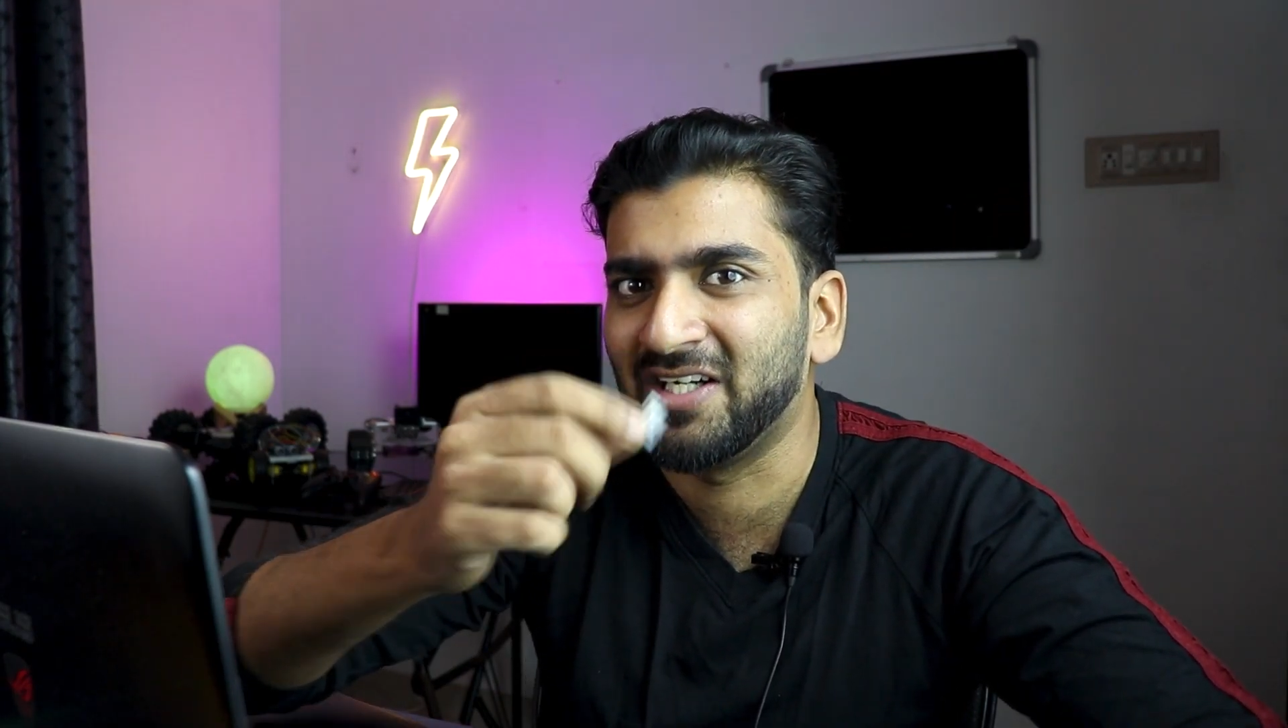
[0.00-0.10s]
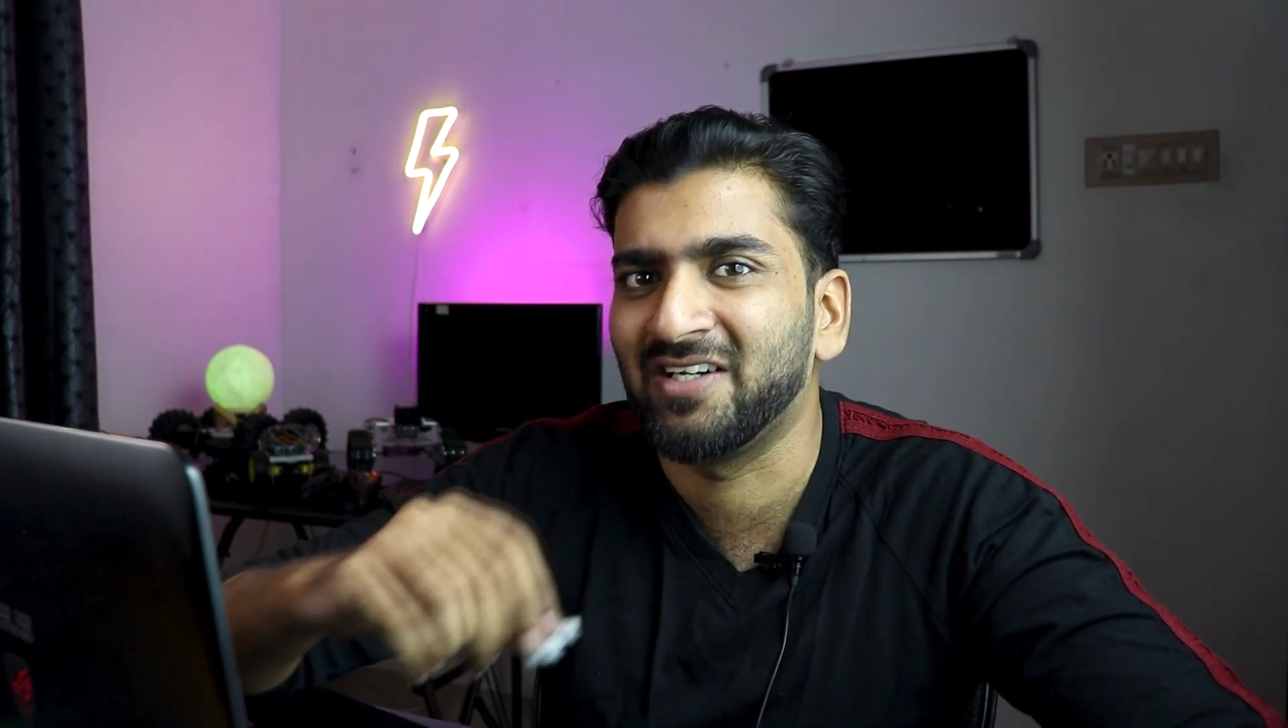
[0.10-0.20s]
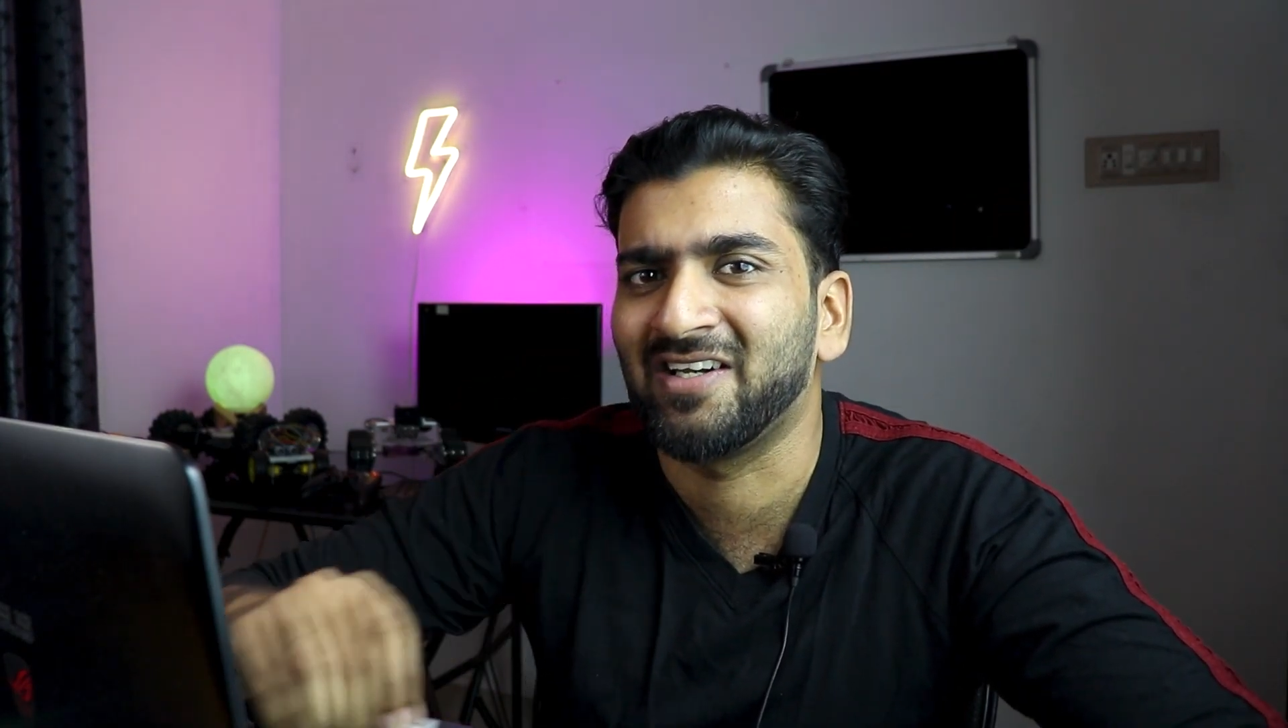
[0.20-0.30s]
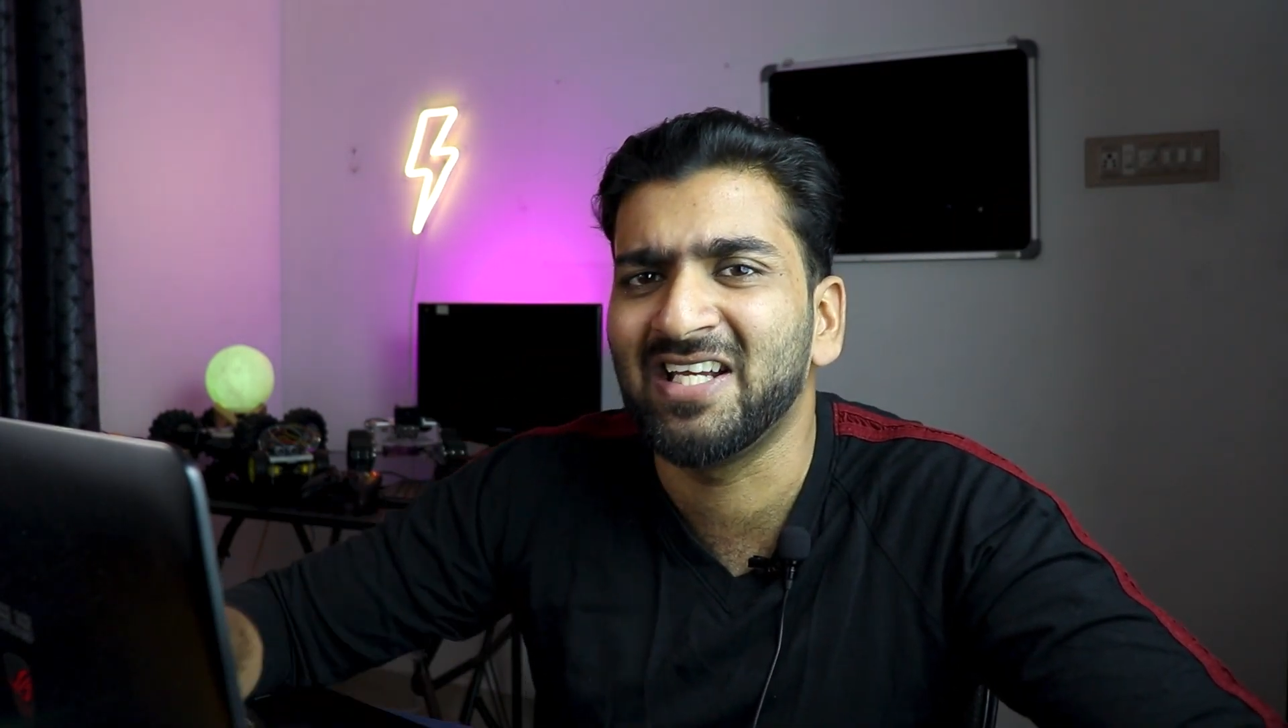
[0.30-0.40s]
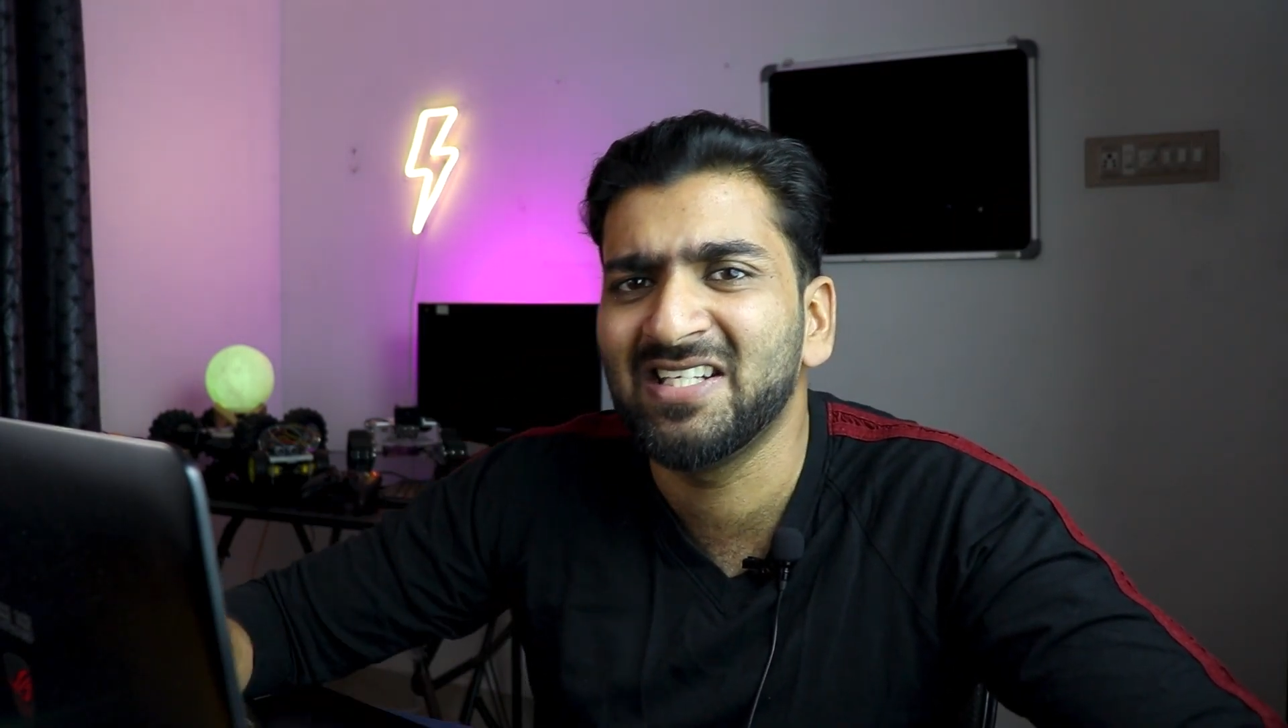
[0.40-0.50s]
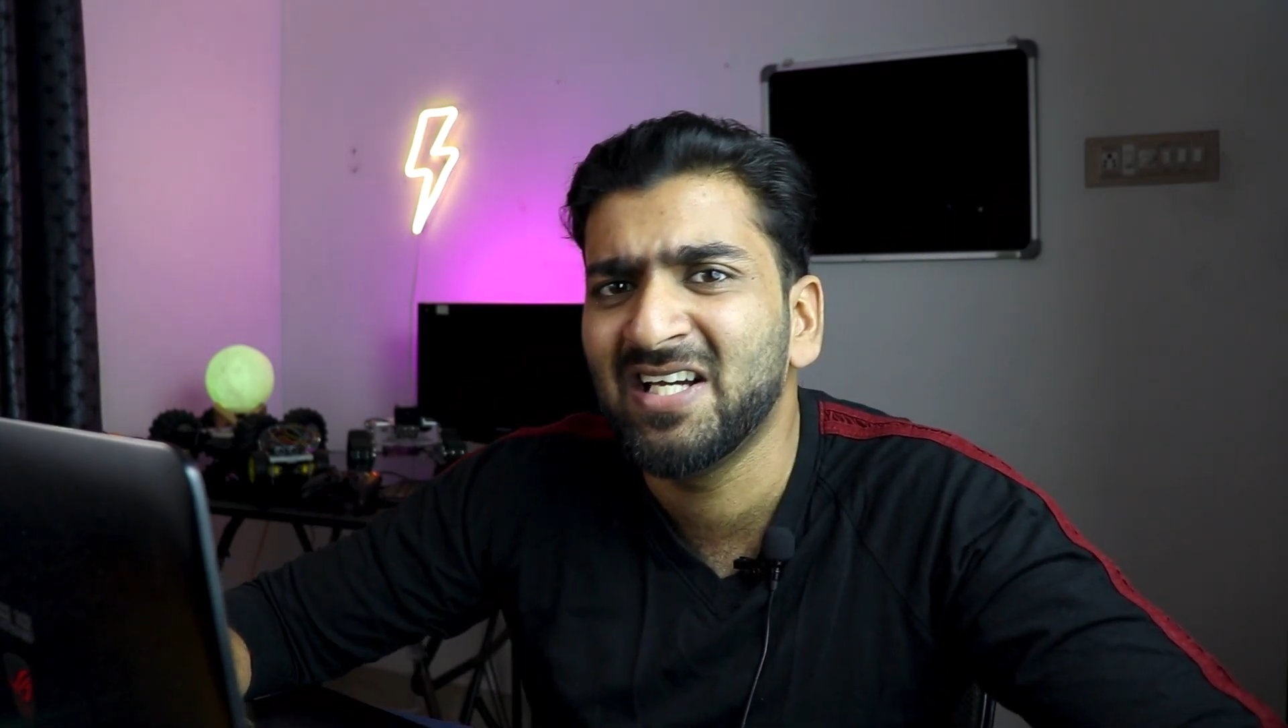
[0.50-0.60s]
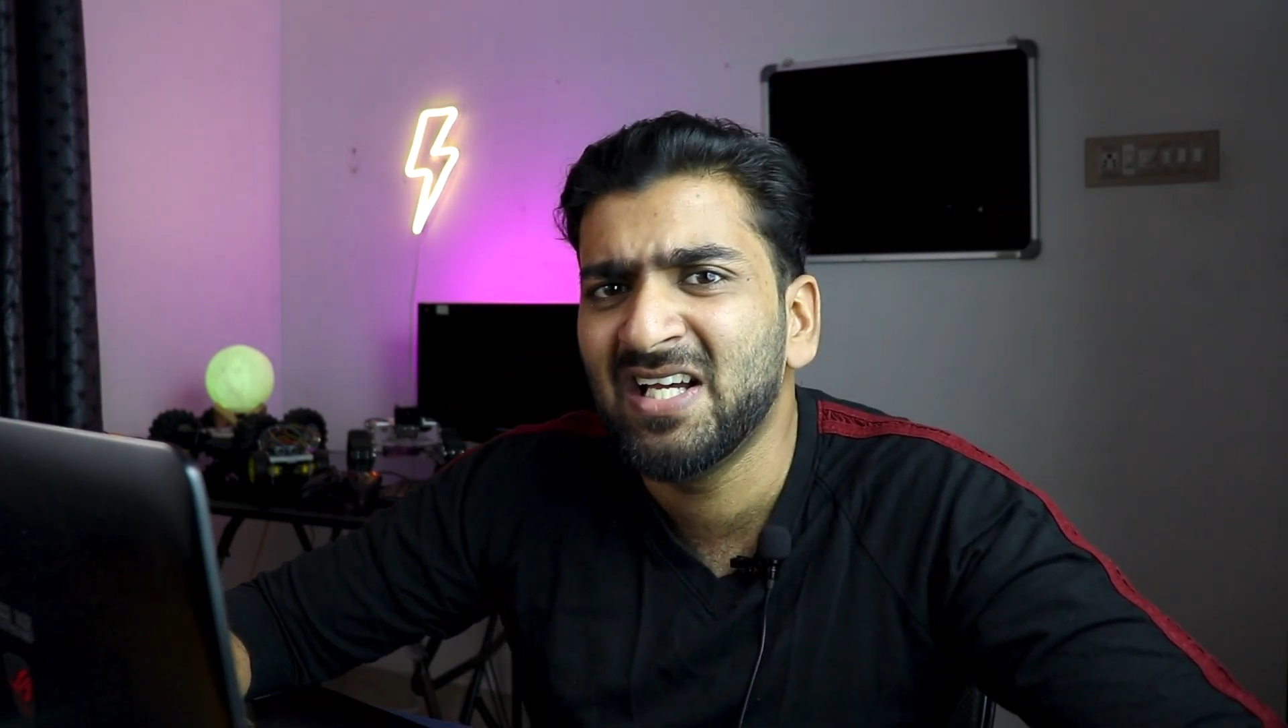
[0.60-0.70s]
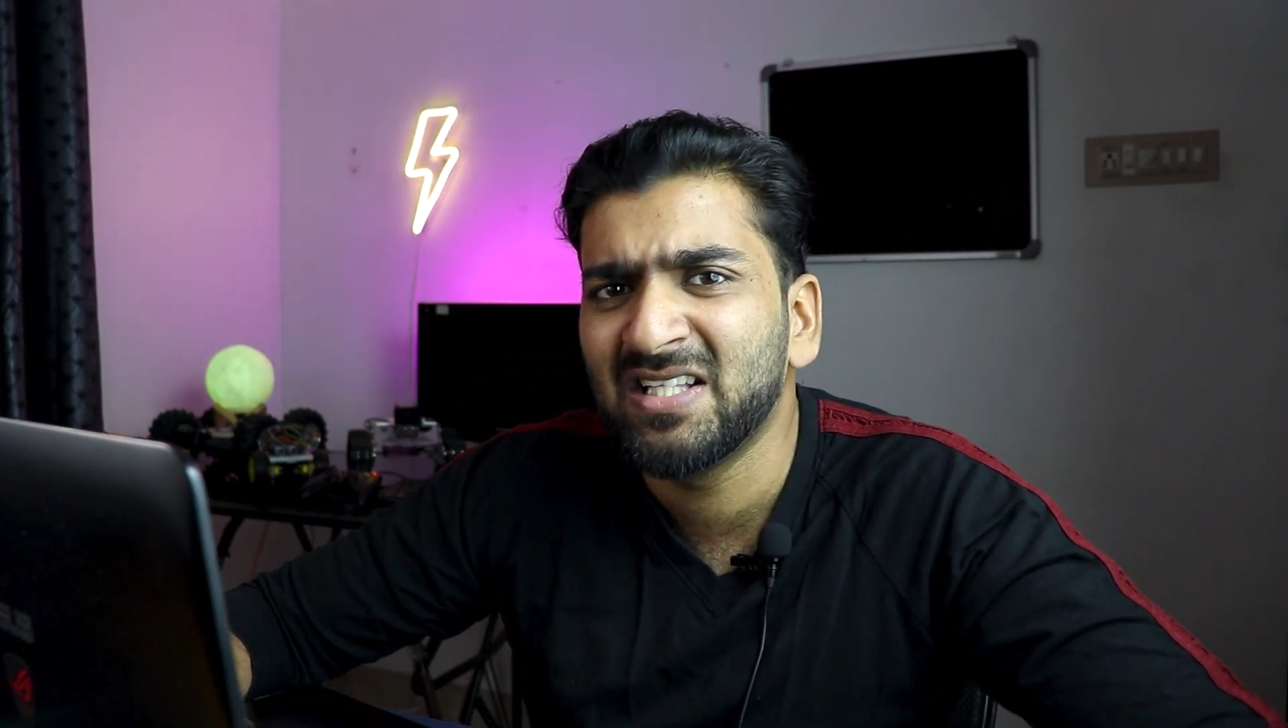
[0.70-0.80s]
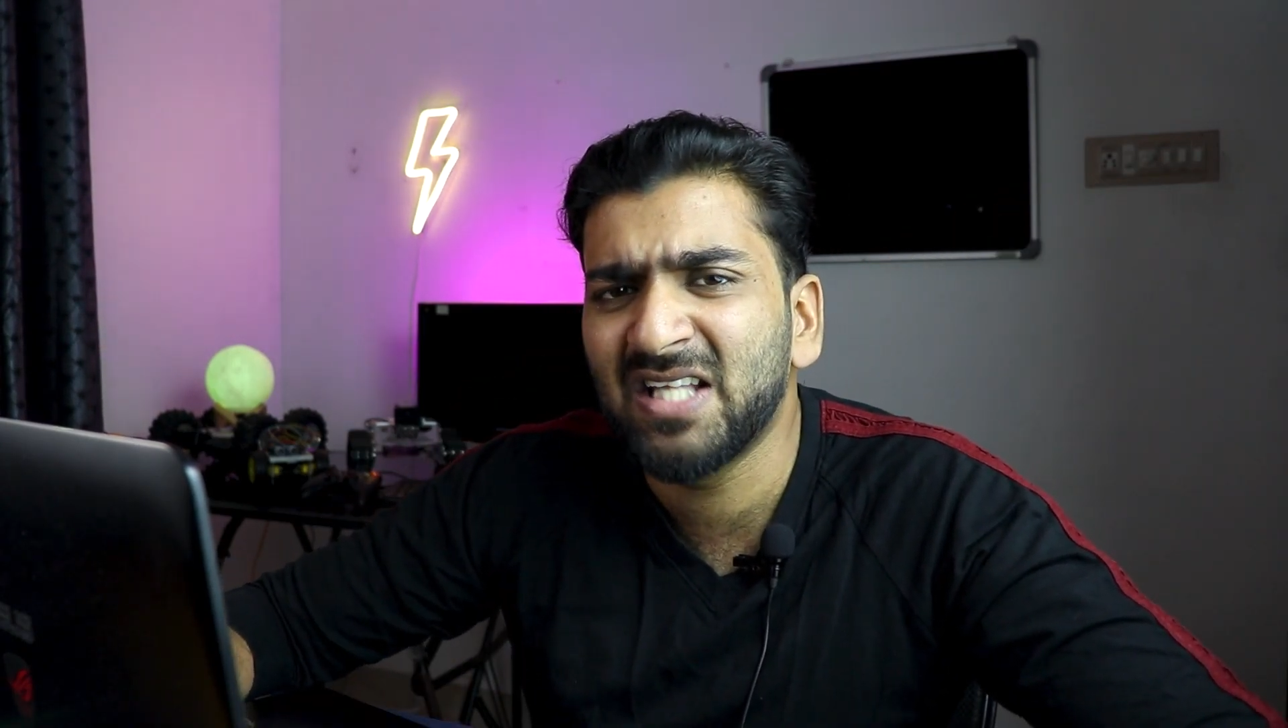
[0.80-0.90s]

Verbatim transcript: card, right?